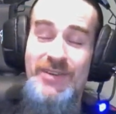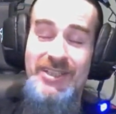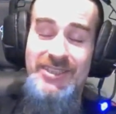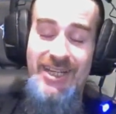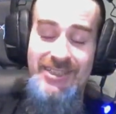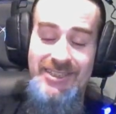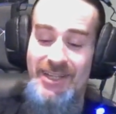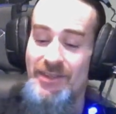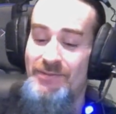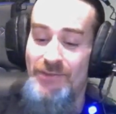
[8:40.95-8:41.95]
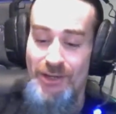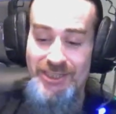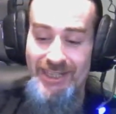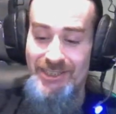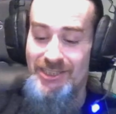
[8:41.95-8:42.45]
fantastic. The
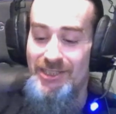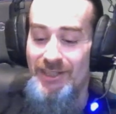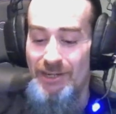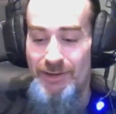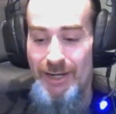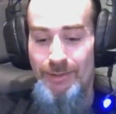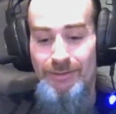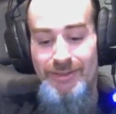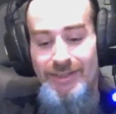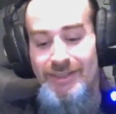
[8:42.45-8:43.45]
voice actor is incredible.